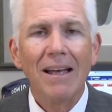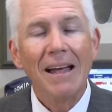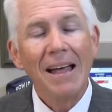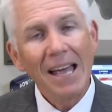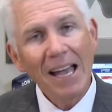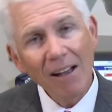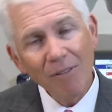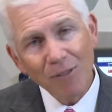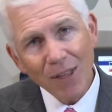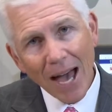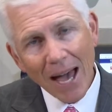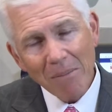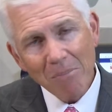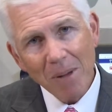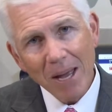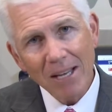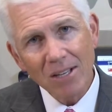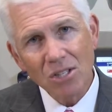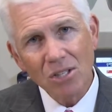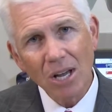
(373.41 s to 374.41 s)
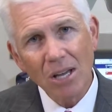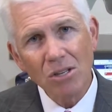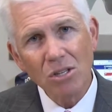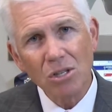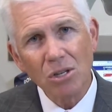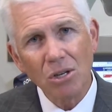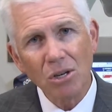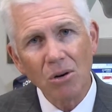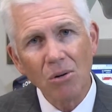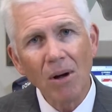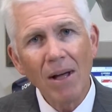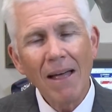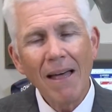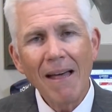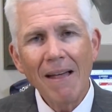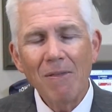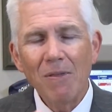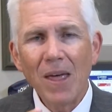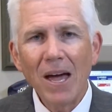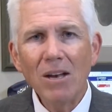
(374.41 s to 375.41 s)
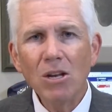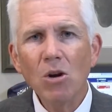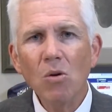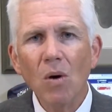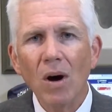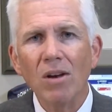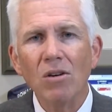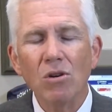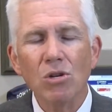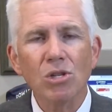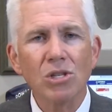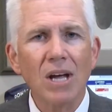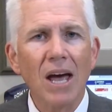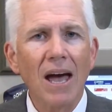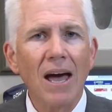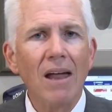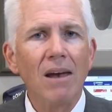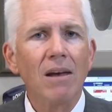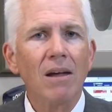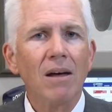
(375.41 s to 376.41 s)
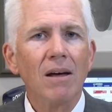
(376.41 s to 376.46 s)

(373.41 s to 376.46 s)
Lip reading: If that makes sense to you, then you understand